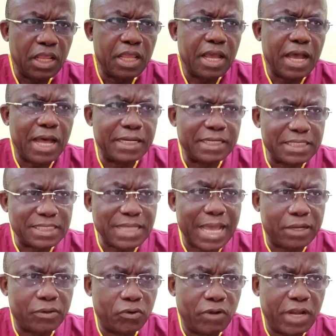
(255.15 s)
and the
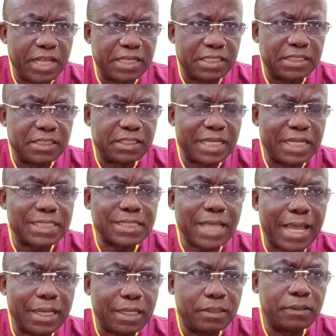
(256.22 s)
cycle length. A
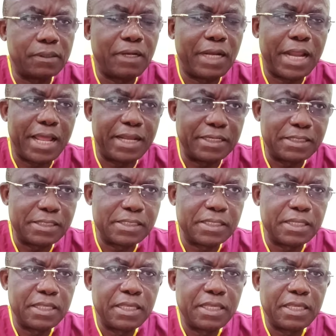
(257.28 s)
cycle length
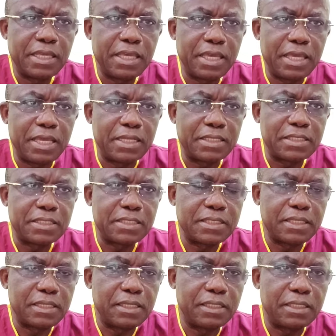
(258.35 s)
is
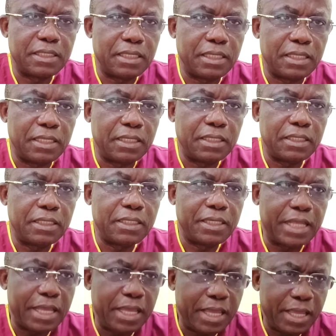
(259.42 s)
the
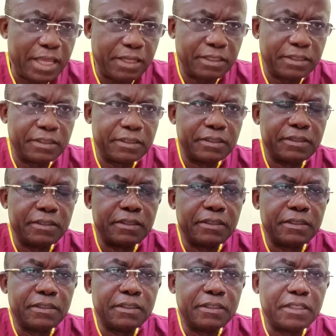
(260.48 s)
day,
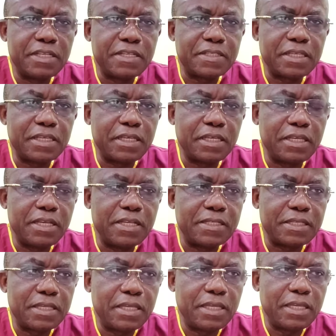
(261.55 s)
is
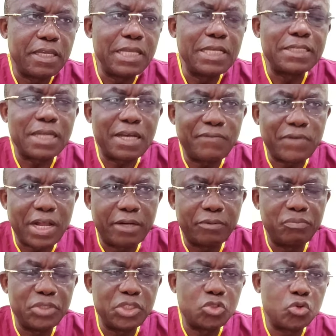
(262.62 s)
the interval
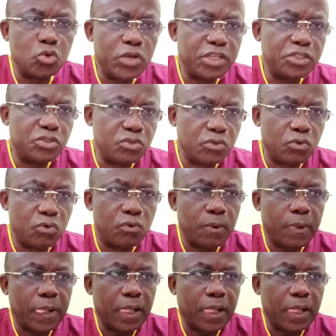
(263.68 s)
between two